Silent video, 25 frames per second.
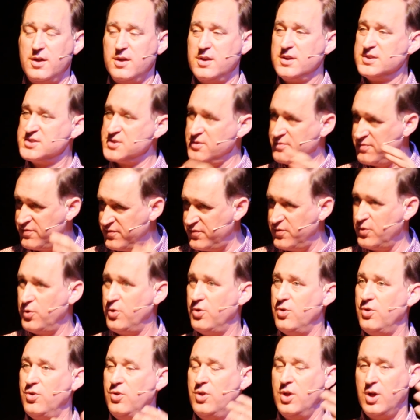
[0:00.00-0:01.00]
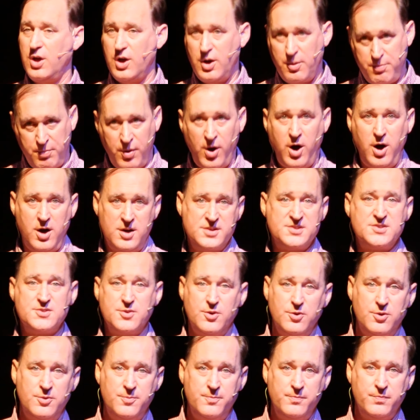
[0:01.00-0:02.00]
is a full
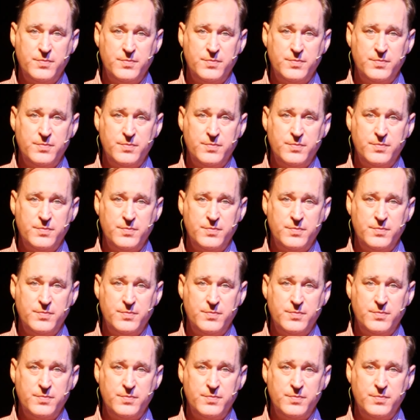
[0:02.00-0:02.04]
apostle